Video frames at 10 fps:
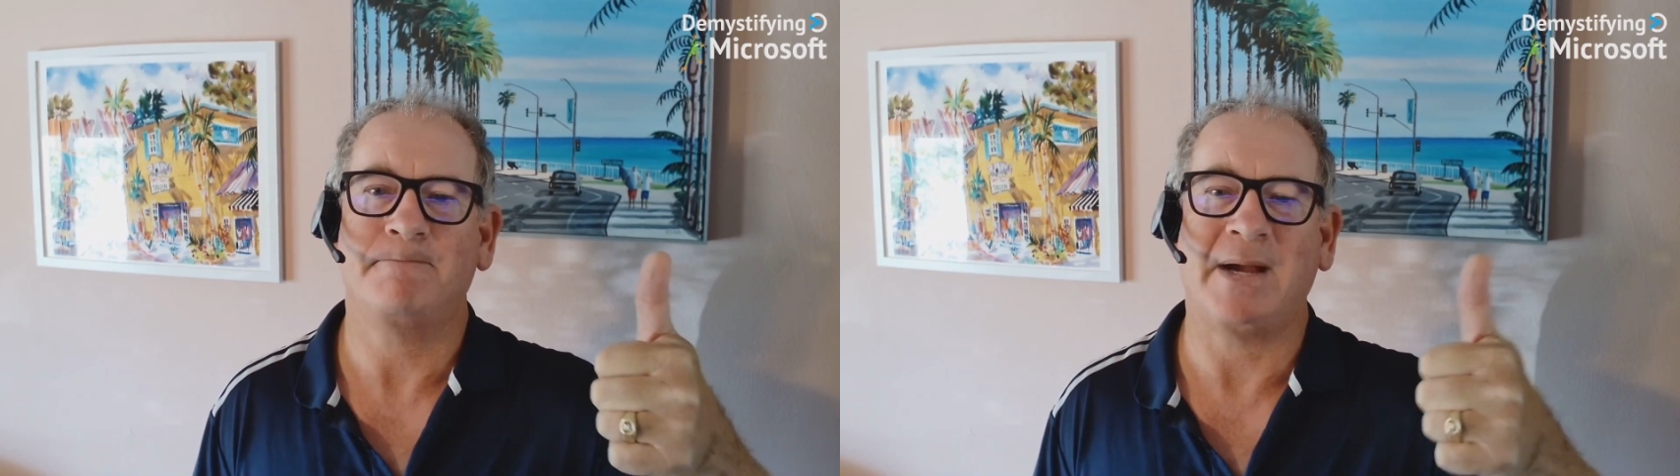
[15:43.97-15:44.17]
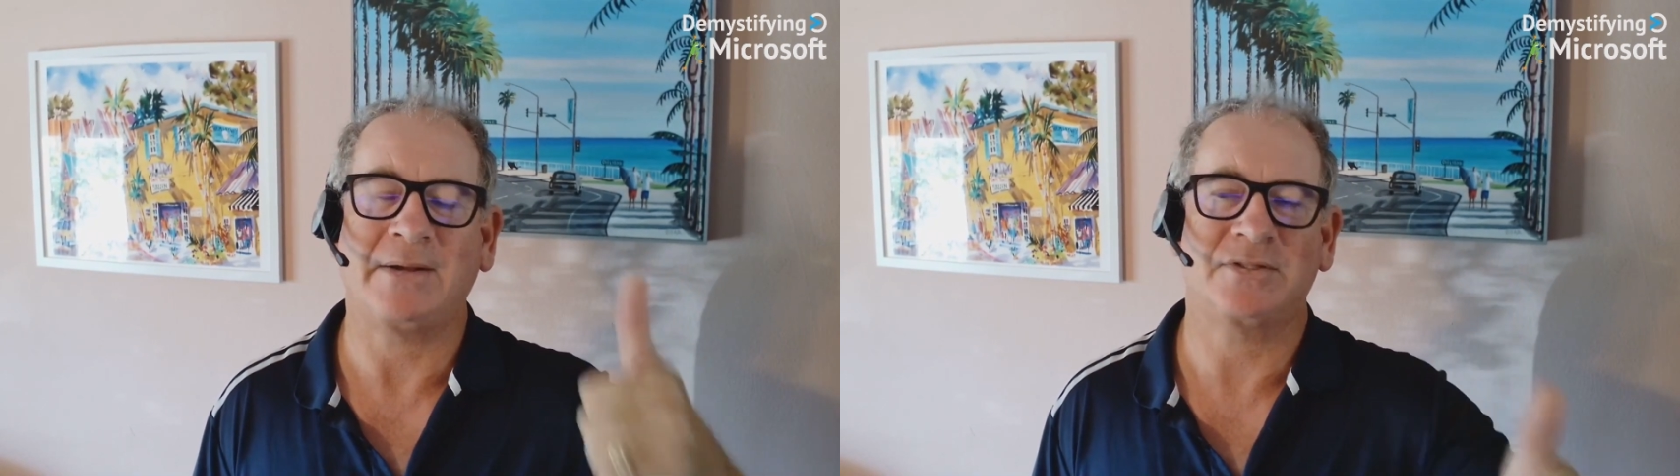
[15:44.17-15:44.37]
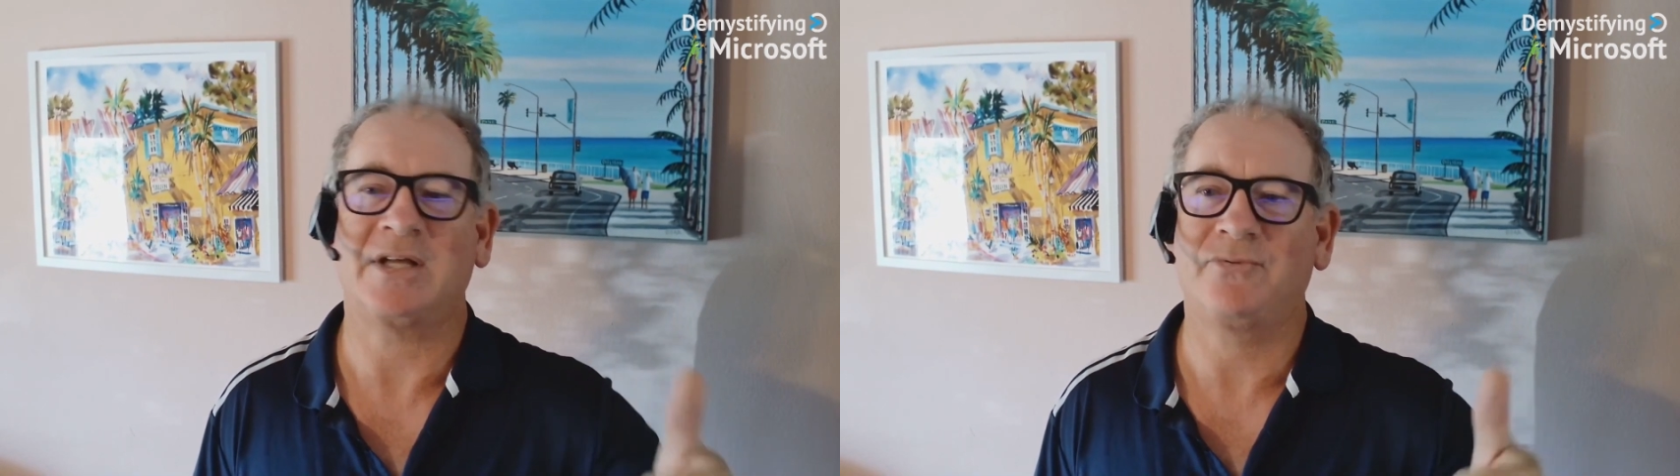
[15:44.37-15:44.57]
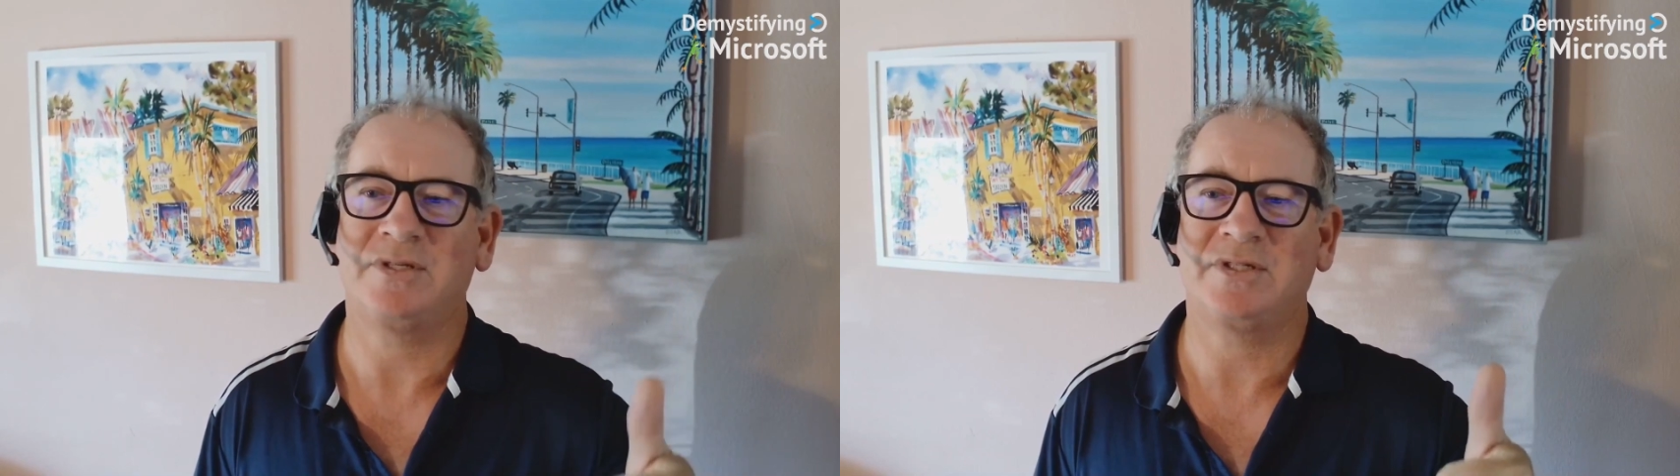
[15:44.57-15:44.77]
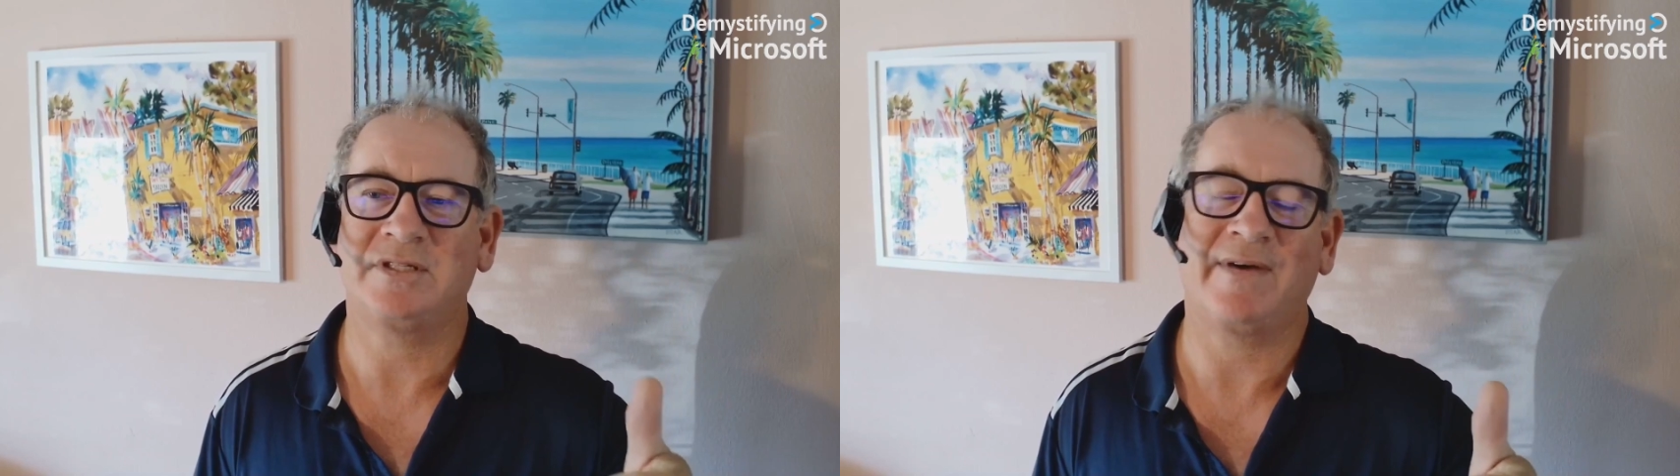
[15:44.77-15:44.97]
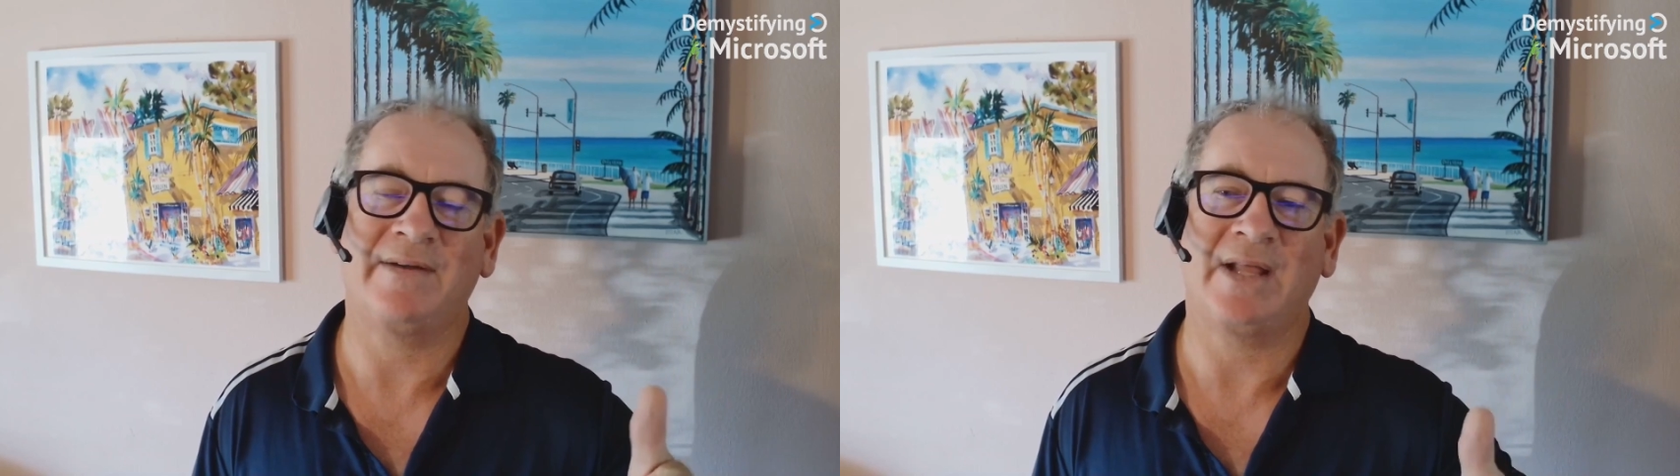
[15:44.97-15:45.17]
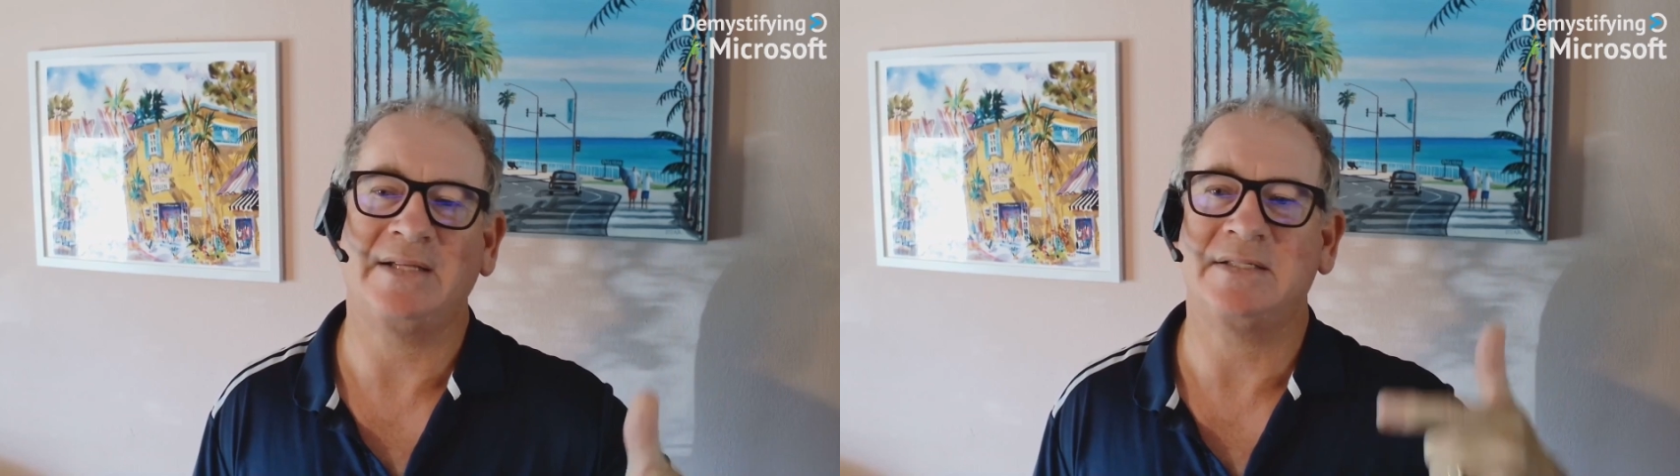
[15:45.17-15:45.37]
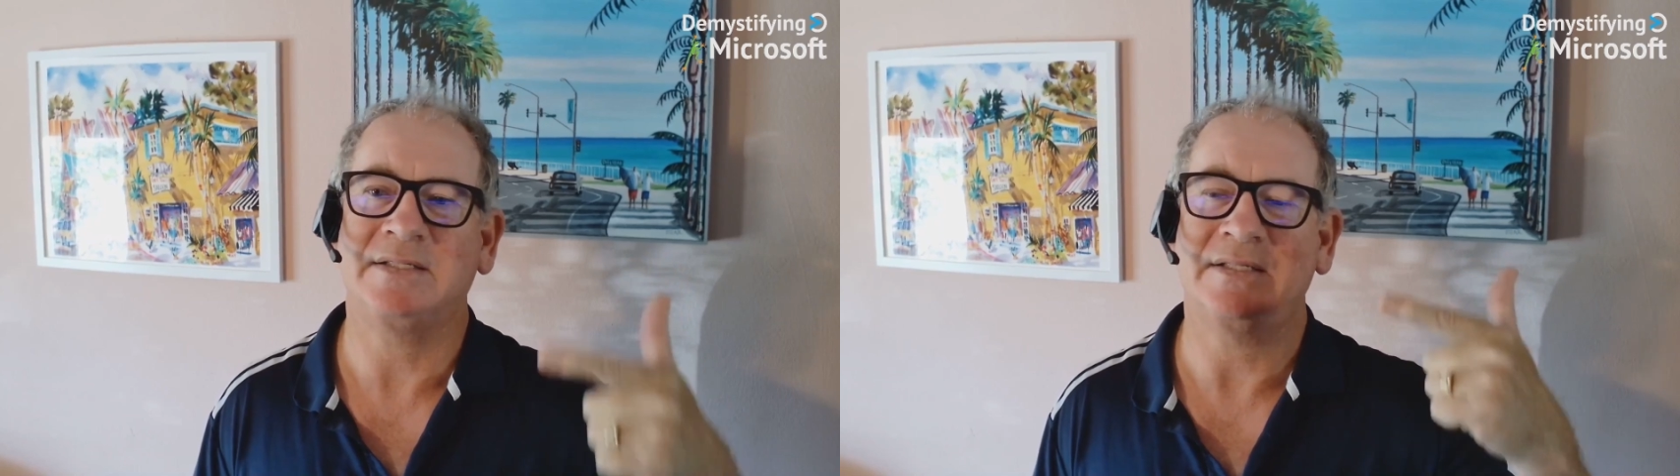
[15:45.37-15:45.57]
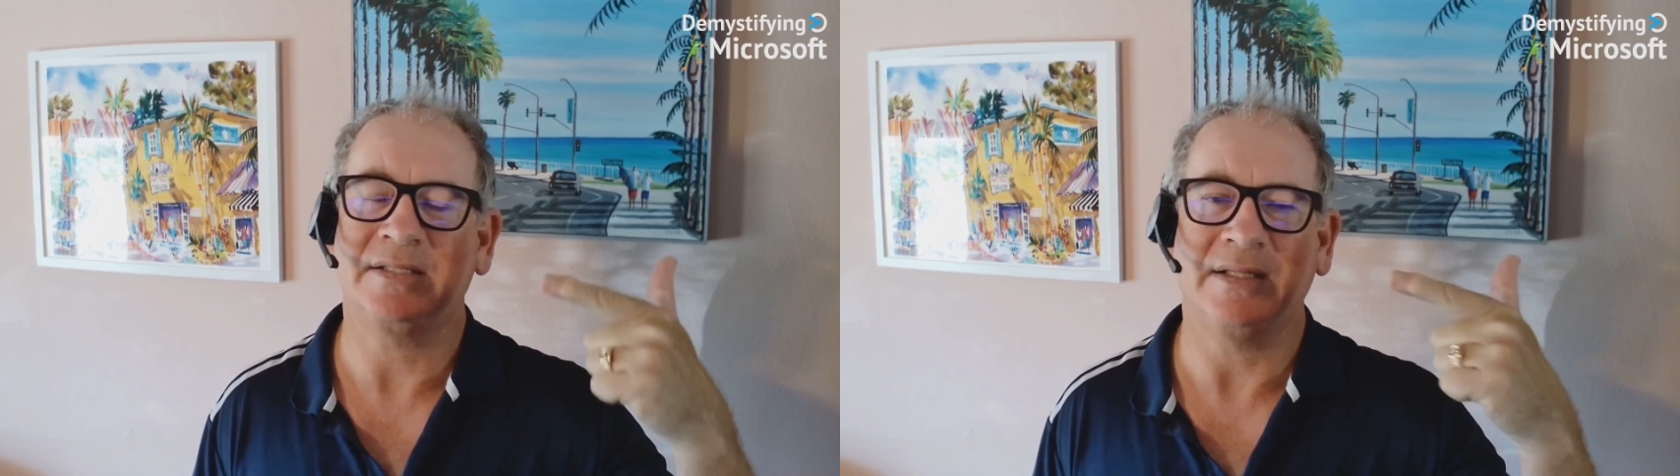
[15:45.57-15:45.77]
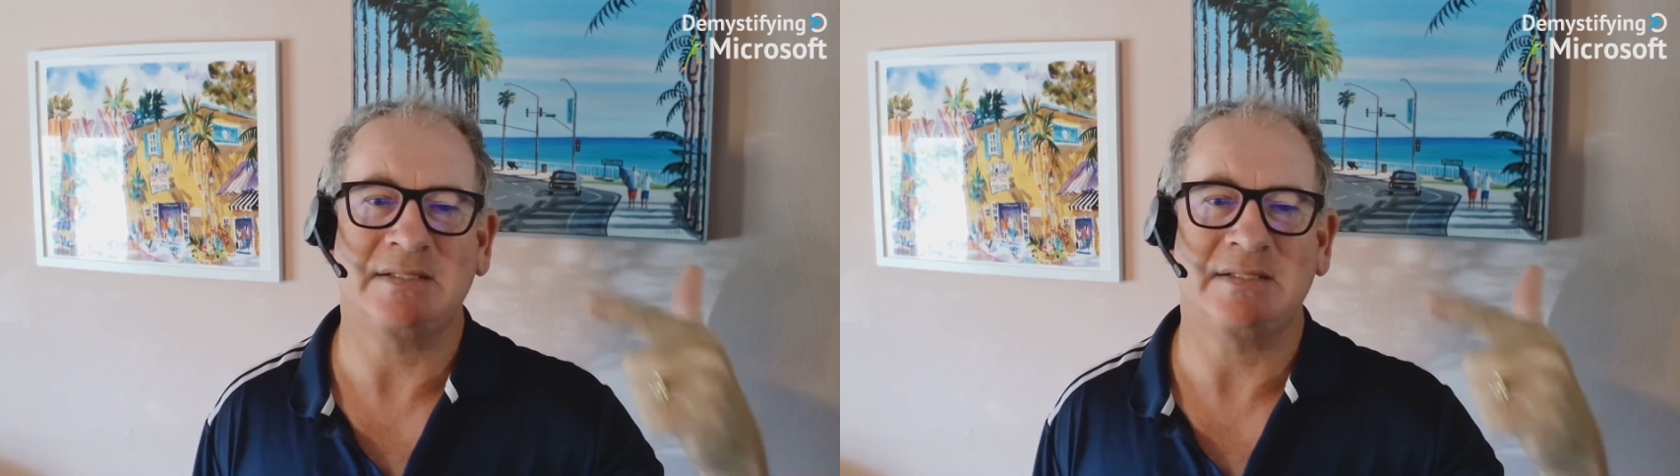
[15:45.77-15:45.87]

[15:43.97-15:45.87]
Microsoft 365 licenses and then